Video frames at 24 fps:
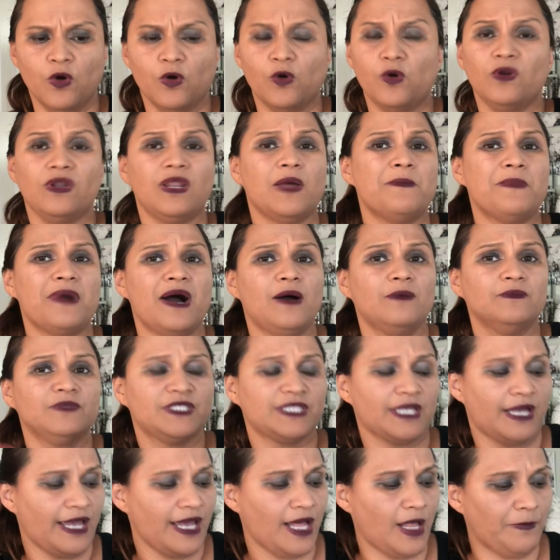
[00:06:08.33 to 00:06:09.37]
hula moms
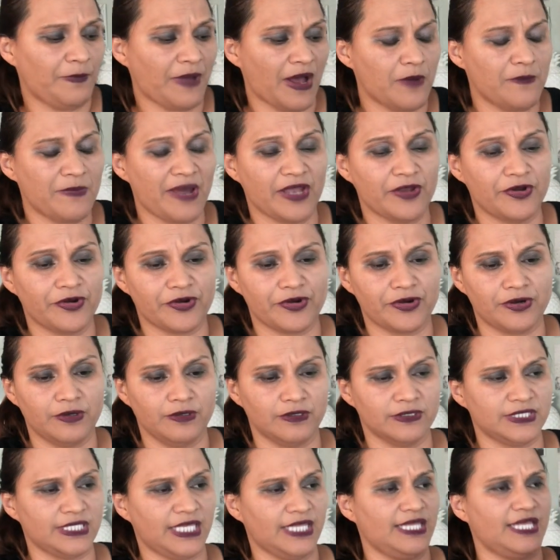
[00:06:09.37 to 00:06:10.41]
that help out my
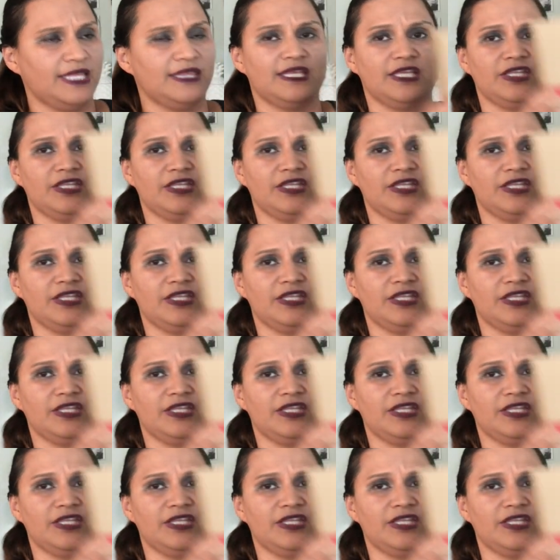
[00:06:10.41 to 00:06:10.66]
girls, and then